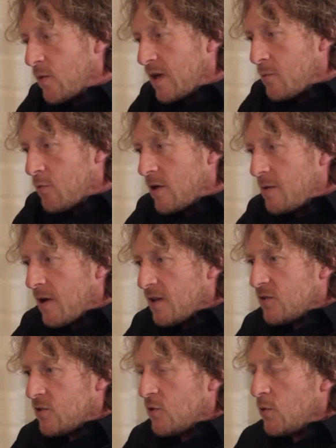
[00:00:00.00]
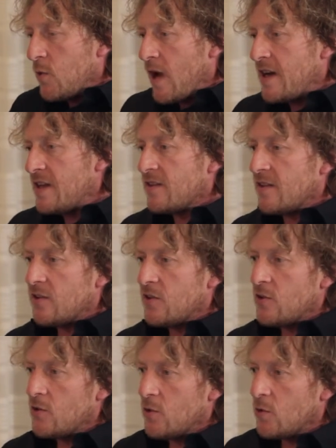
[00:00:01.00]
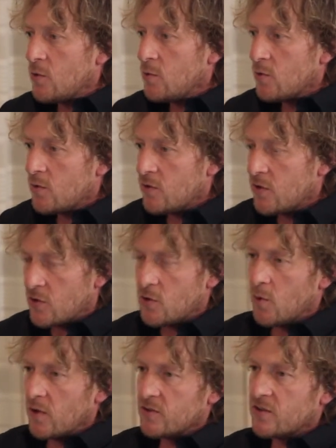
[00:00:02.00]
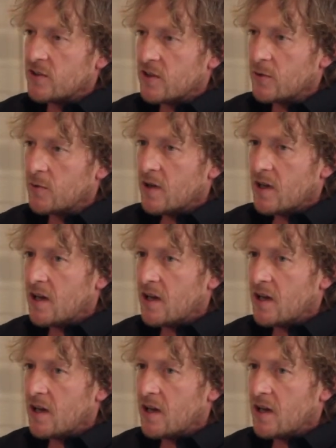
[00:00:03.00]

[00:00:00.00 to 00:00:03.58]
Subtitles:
We can pretty much do anything that you want to do.